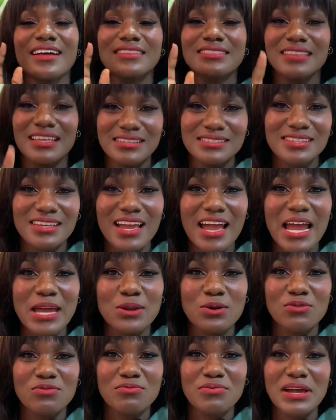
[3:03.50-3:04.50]
That's the kind
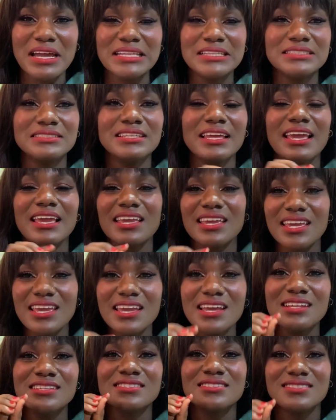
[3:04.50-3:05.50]
of bread. They
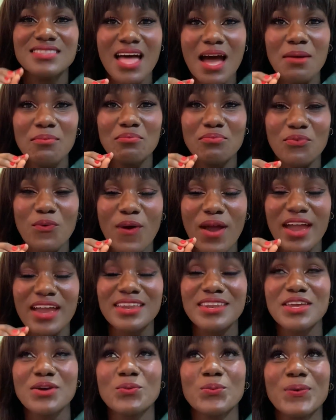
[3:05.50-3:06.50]
eat that bread
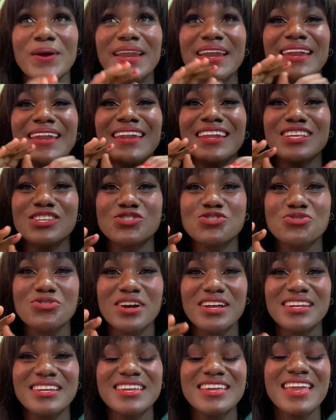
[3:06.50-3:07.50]
with
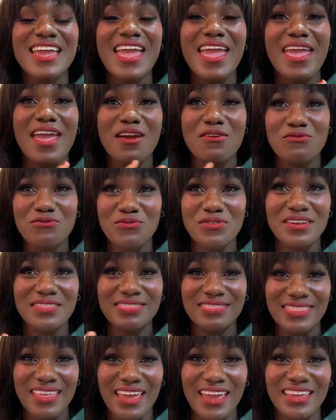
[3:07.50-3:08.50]
literally
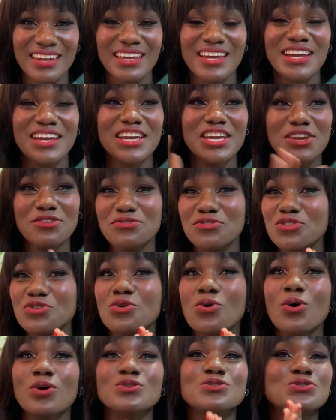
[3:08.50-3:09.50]
everything. If you
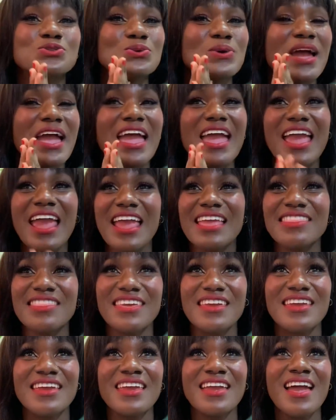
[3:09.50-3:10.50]
go to
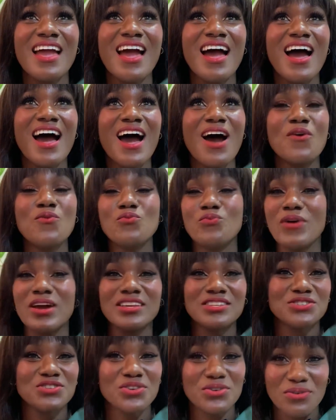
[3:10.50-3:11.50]
any
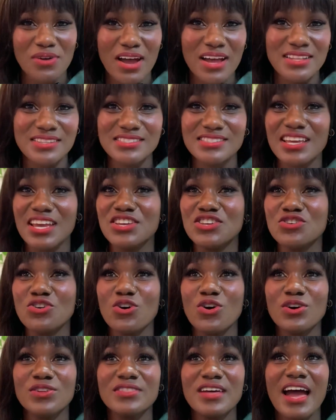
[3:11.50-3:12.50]
restaurant and you
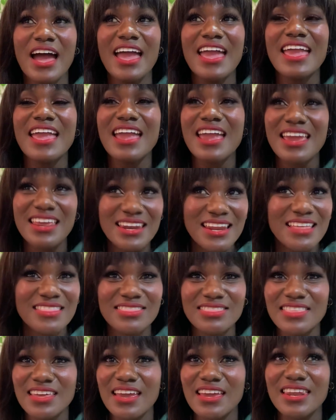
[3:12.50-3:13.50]
order
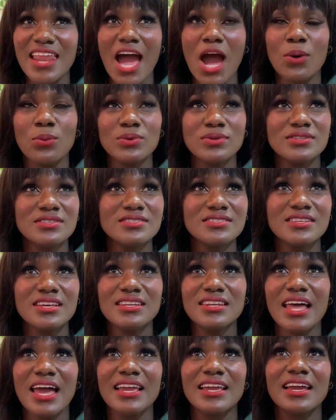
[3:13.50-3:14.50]
anything, I would say
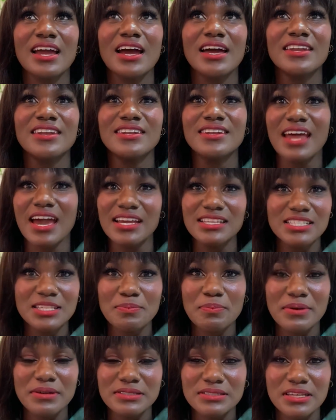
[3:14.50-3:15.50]
like
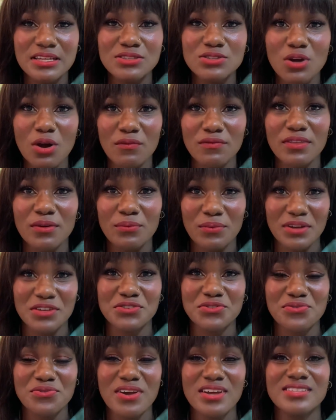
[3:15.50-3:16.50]
90% of the
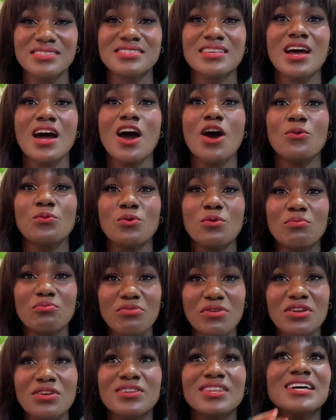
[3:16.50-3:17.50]
restaurants will
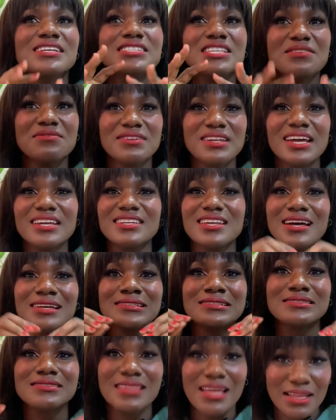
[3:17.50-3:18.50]
bring you. That's even like their
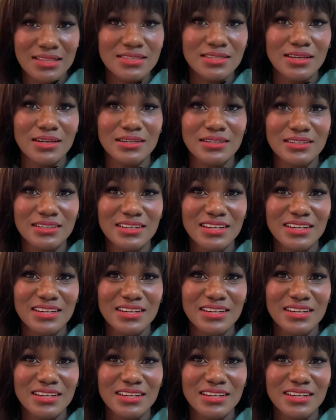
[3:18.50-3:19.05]
starter.